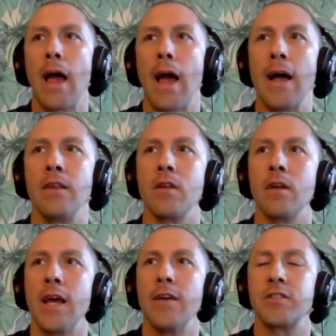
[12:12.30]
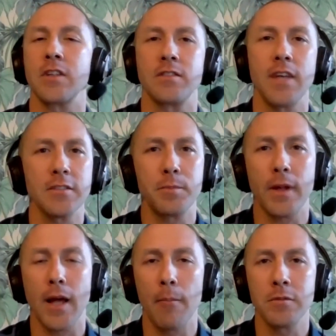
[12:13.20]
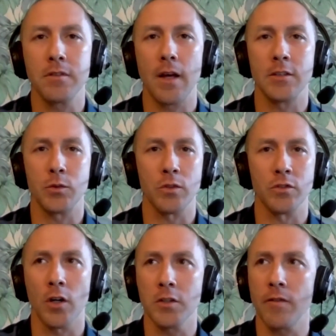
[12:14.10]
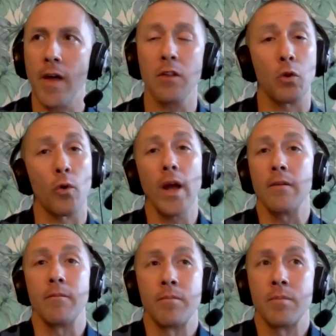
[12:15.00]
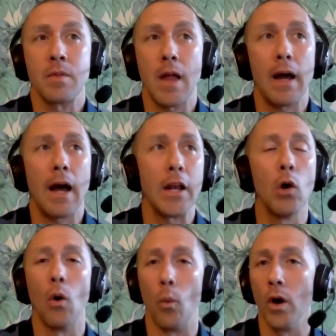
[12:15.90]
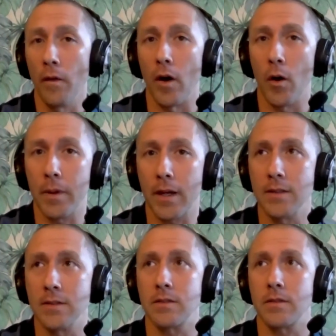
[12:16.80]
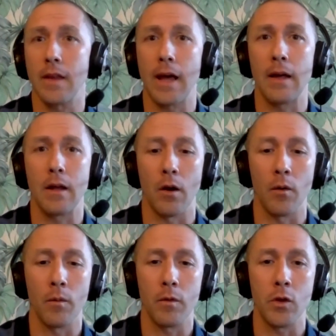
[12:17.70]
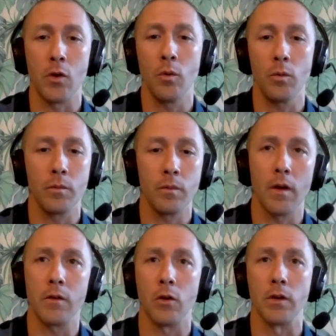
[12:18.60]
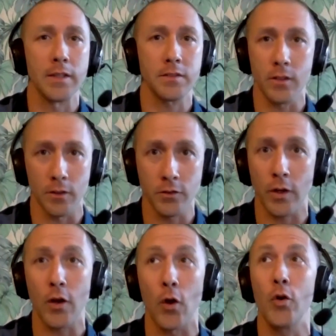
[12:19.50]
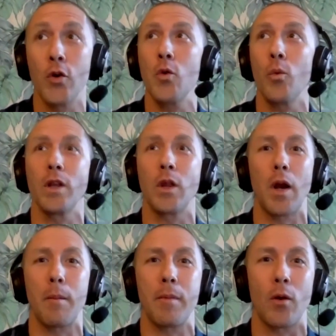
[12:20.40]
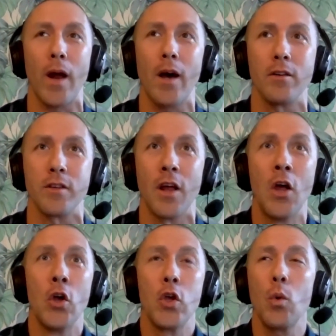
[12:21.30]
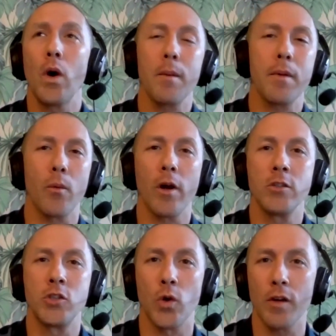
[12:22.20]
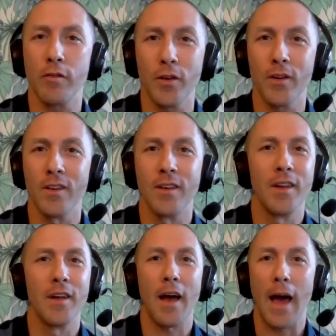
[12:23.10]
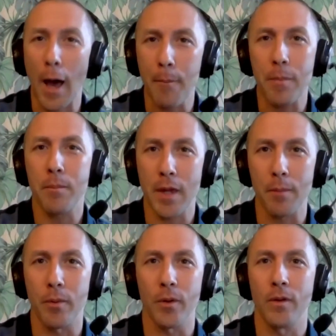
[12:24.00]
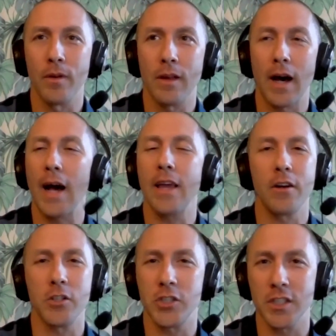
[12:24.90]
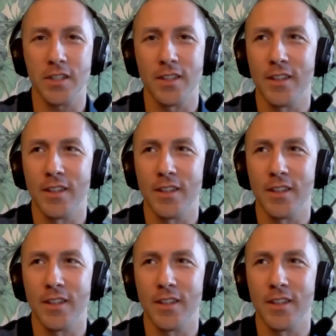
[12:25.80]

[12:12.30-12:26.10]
And if success becomes as a result of that, great. I know it will, though, because your listeners, right? Who do you really want to be around? You want to be around joyful, happy people, high energy,